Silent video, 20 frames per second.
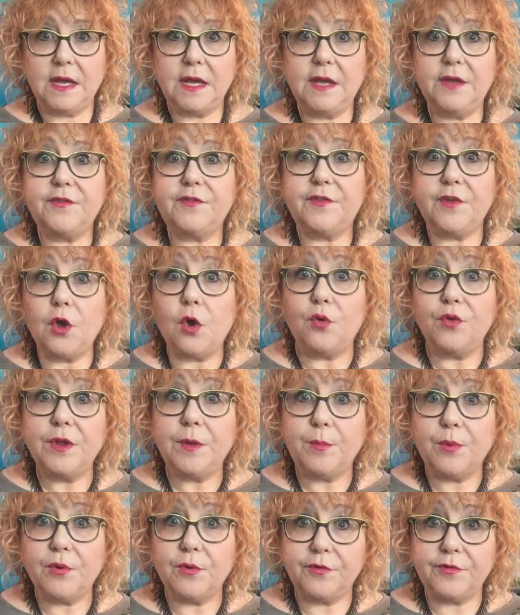is the only
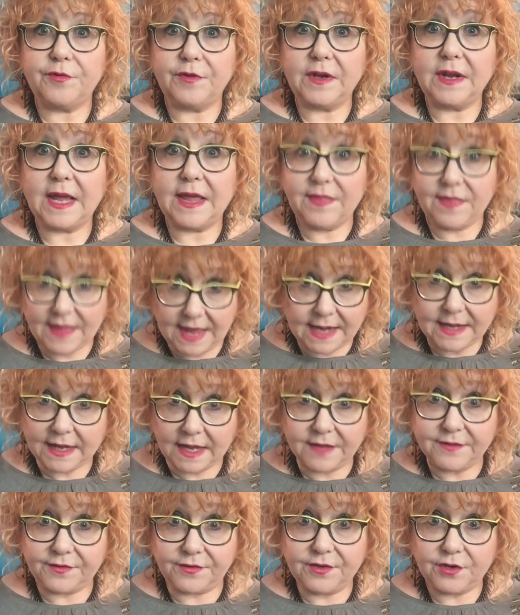person that
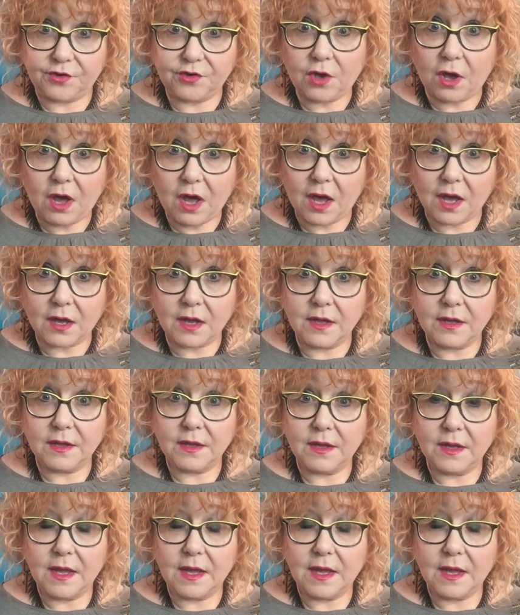gets to talk.